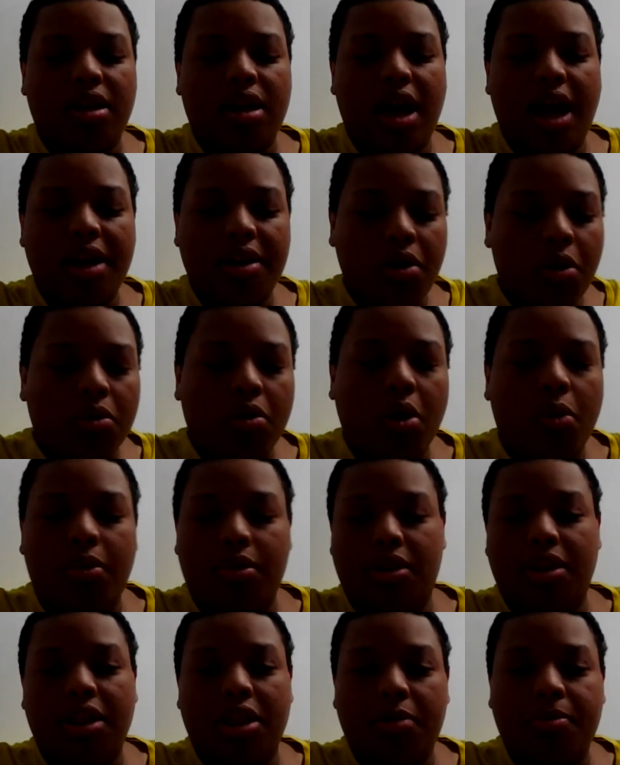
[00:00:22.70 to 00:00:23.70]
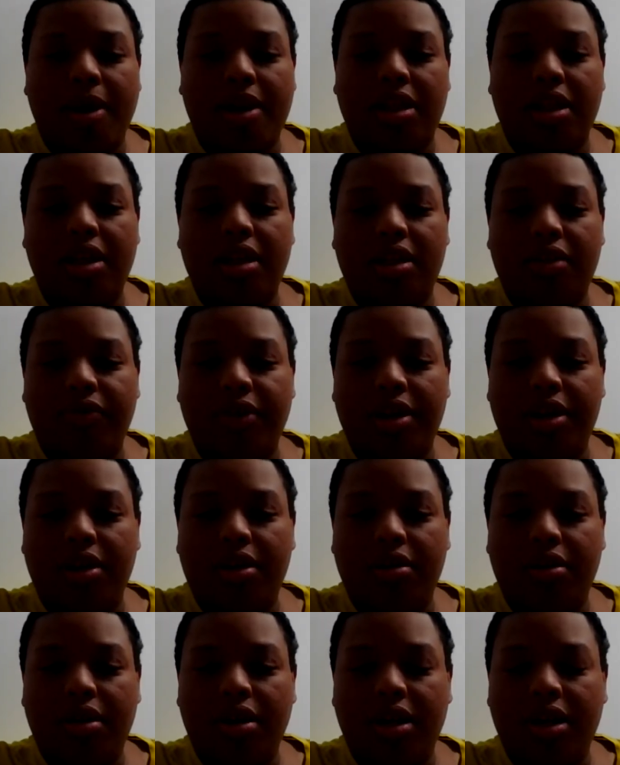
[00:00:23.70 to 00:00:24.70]
I don't know what to expect in this
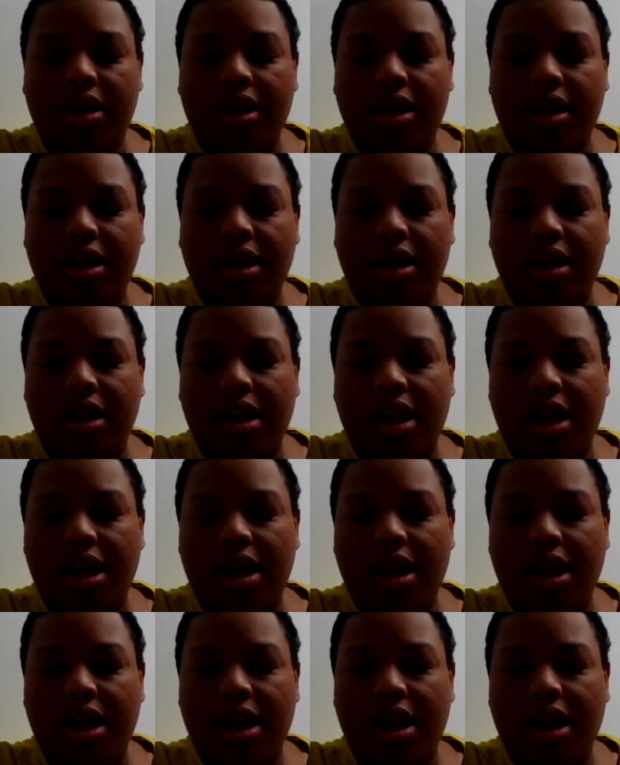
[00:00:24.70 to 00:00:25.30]
video and